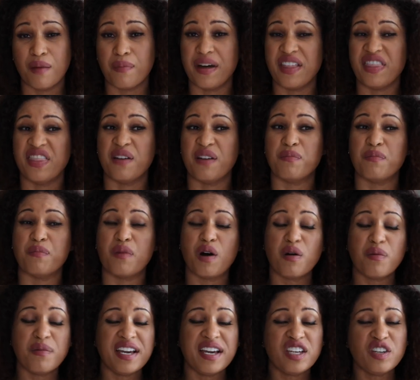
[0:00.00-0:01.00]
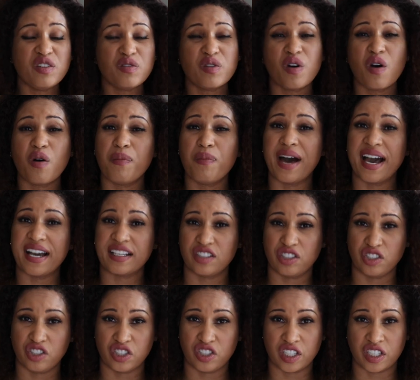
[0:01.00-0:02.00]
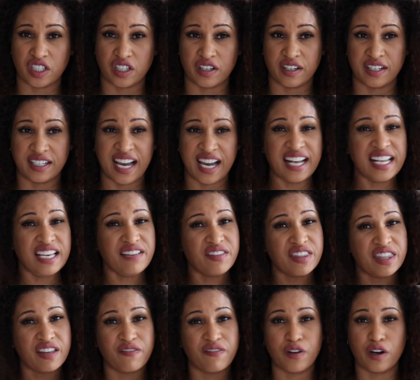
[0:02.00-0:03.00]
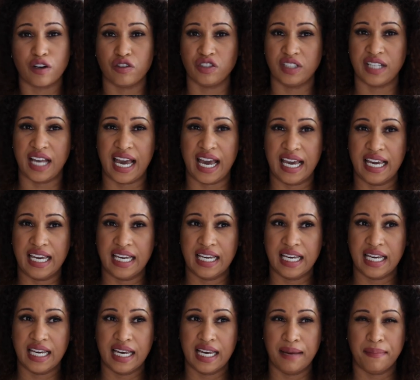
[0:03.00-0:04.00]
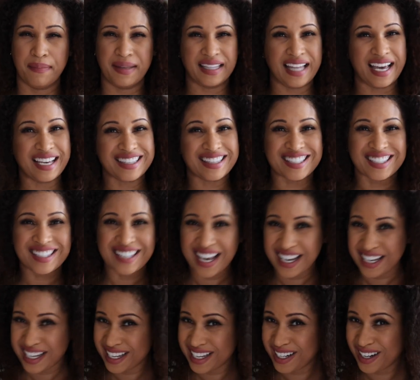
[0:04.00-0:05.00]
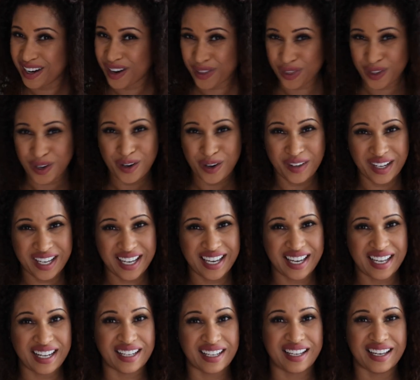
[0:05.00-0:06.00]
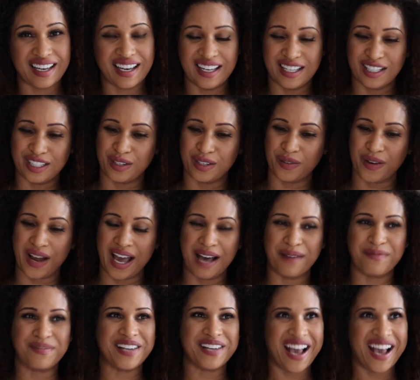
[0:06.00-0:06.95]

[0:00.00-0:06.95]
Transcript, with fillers: But the moment you go back to sugar, not even the first day, but like the second or third hit, it's a wrap.